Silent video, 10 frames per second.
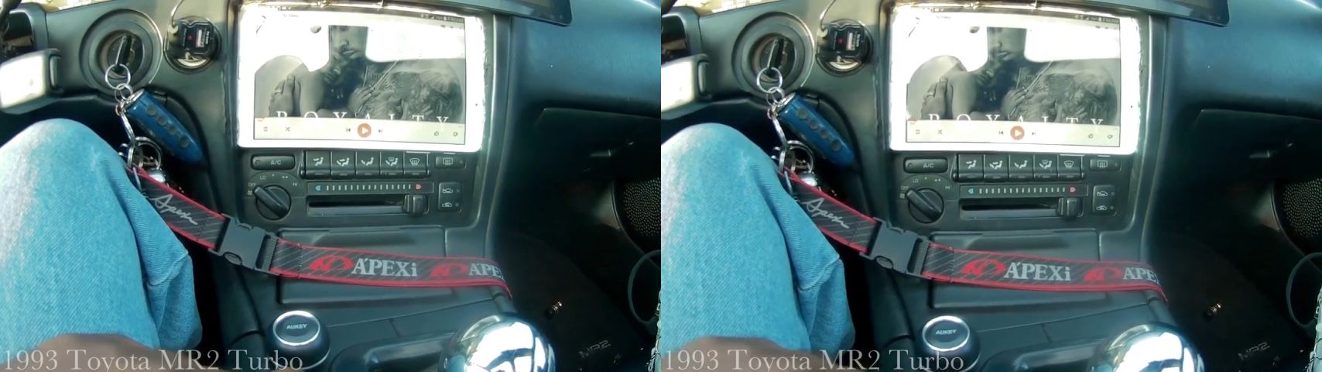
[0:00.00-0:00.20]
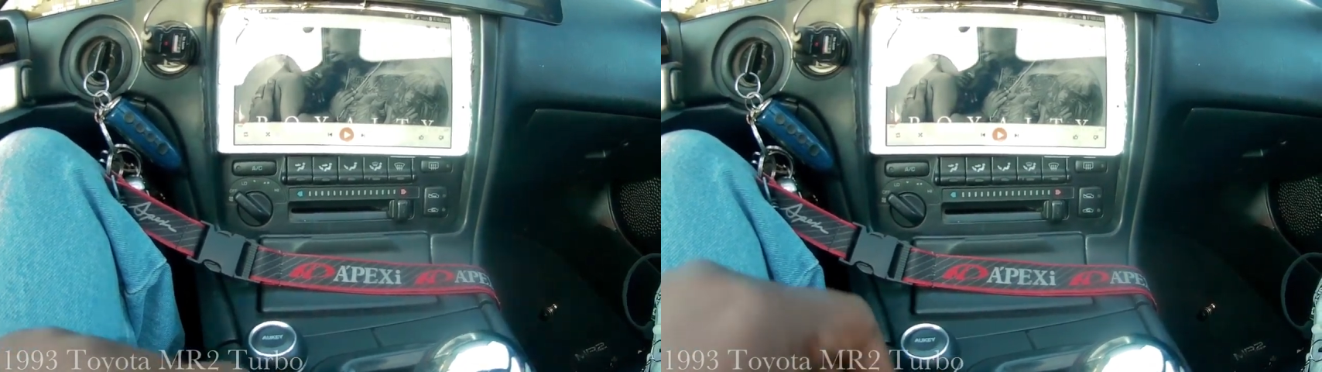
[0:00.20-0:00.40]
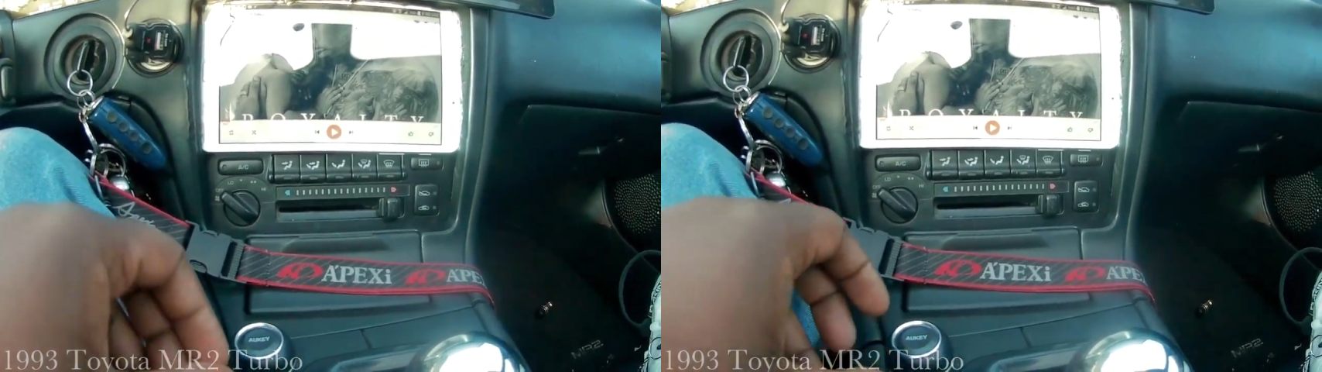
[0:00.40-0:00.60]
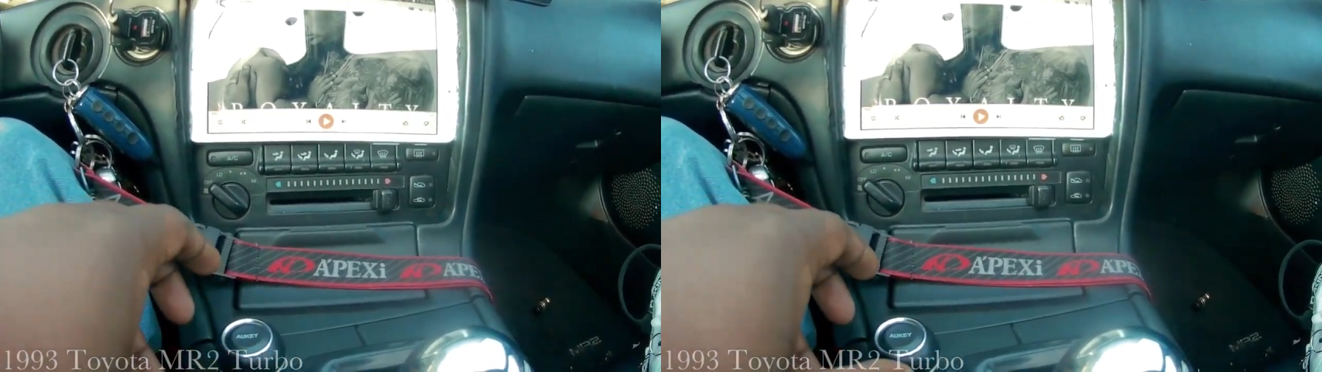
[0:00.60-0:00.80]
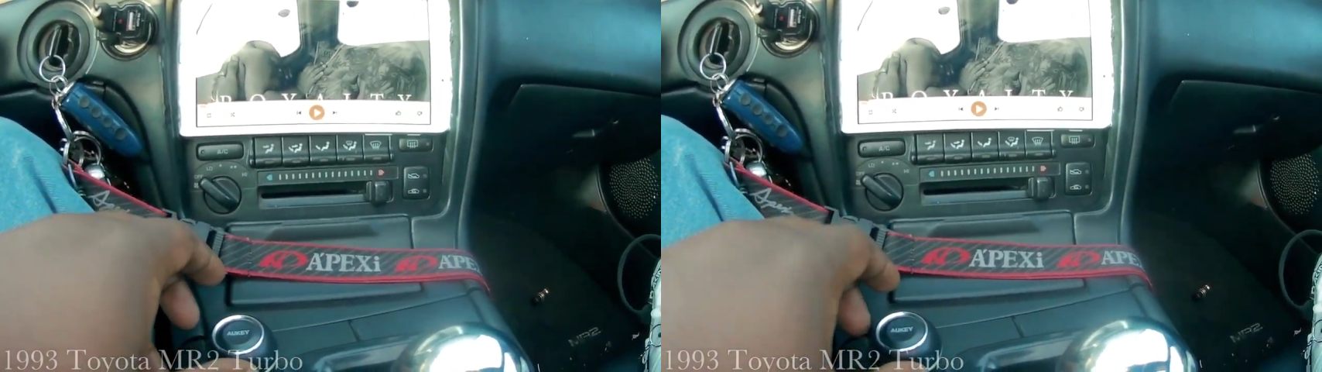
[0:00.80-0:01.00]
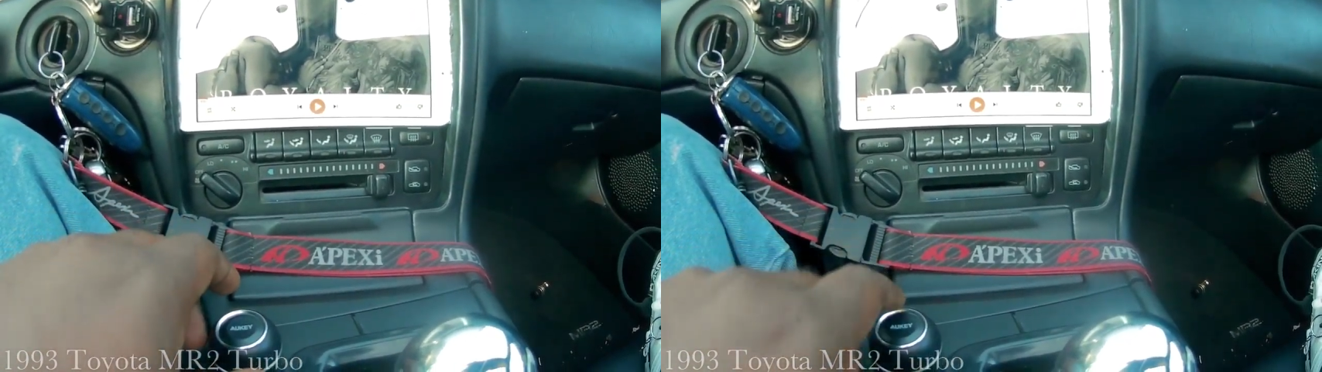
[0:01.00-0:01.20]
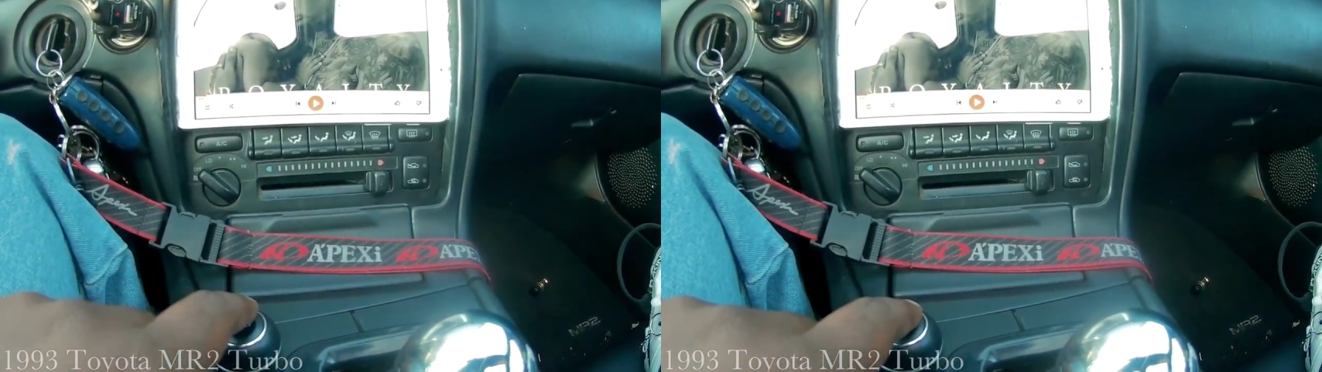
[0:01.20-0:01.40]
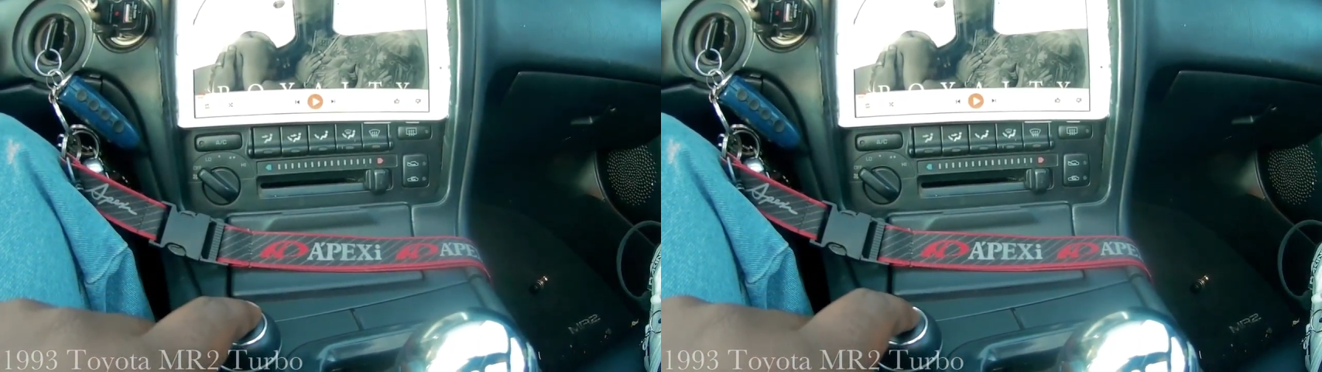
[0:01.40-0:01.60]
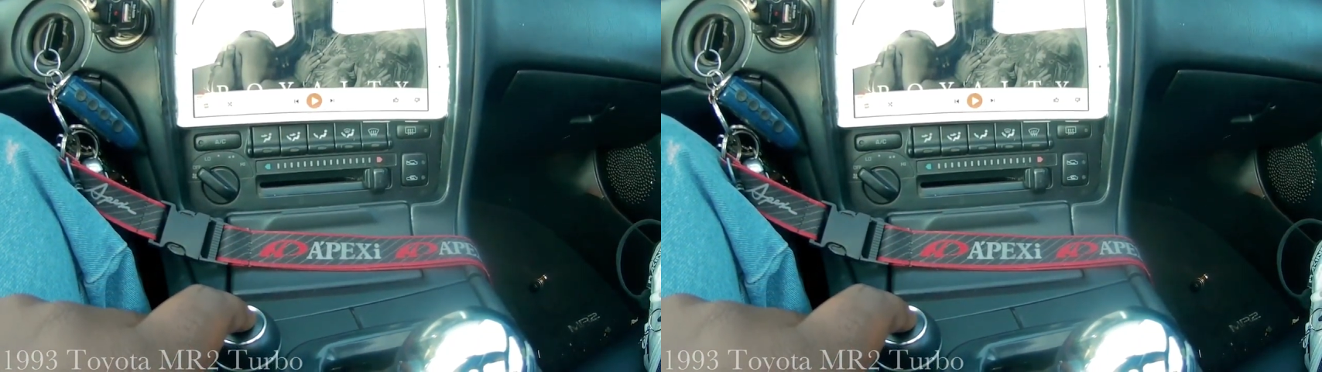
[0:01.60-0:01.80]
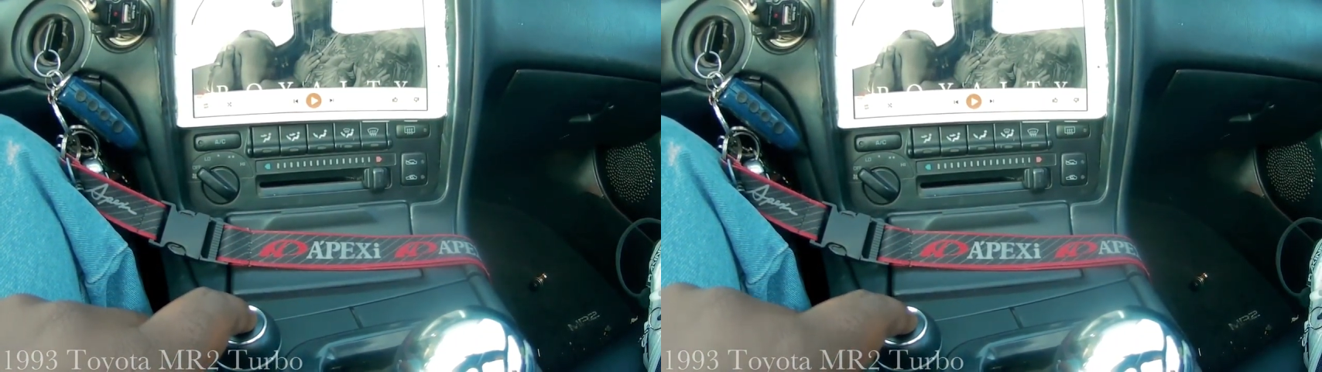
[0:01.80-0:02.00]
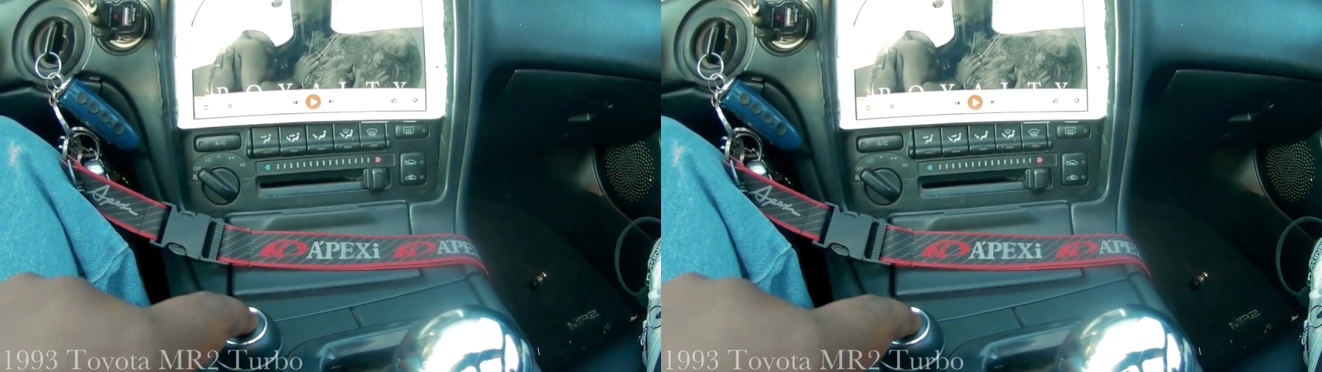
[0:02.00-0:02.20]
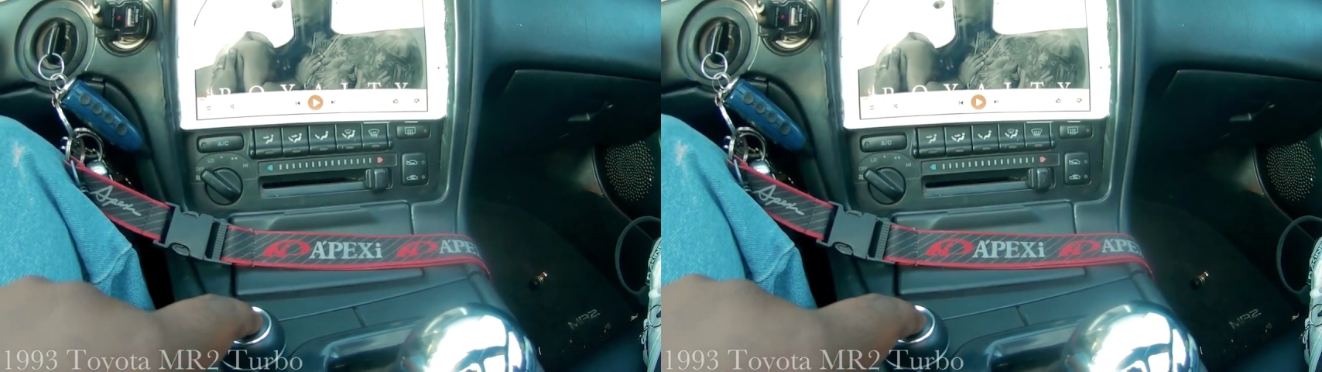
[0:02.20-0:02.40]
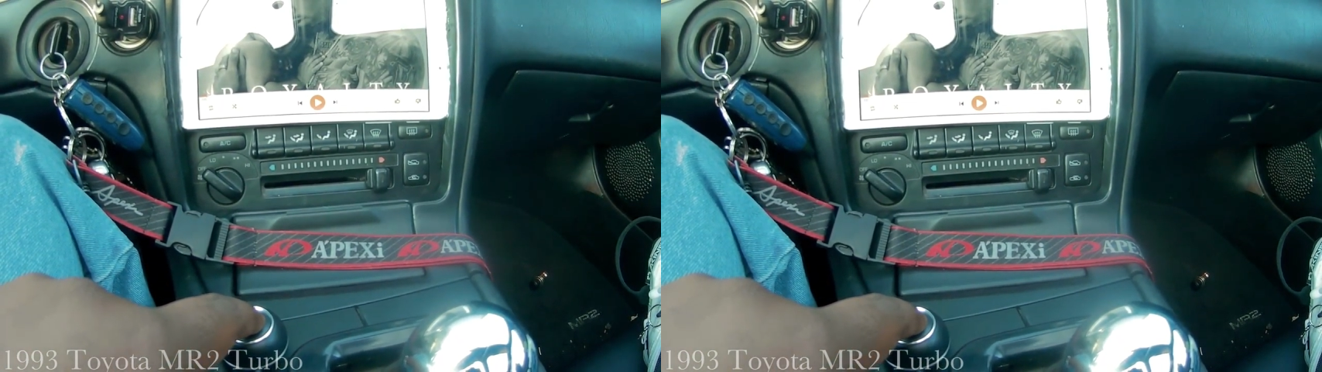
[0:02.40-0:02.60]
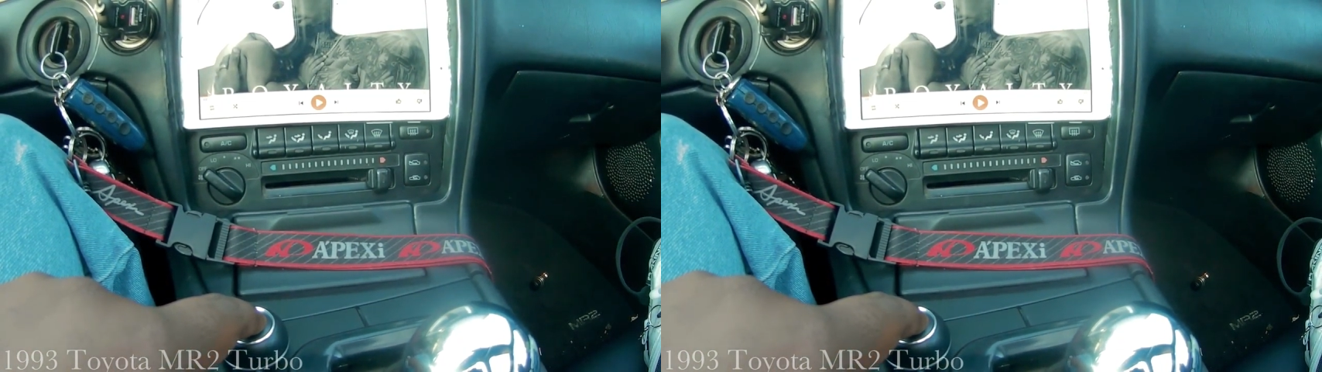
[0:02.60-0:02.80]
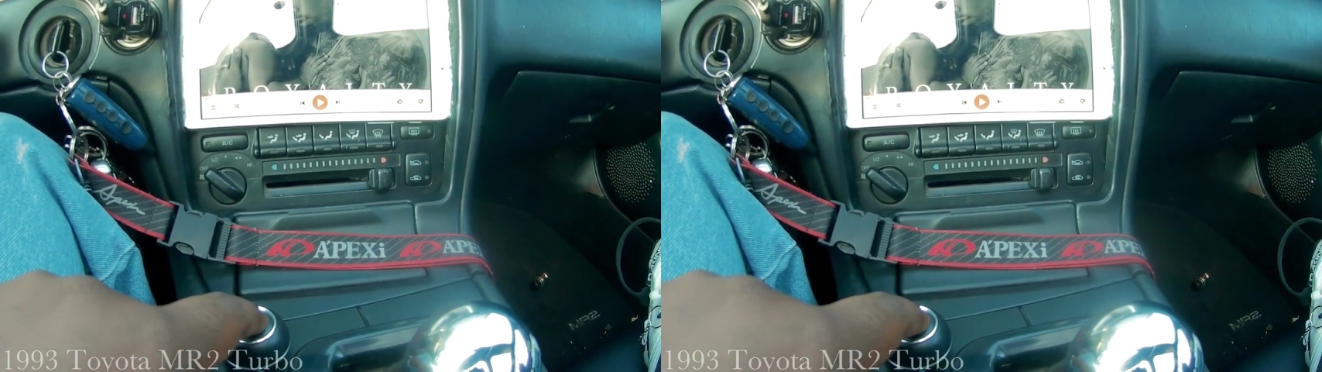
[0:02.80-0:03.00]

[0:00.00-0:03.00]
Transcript: [unreadable: no face in view]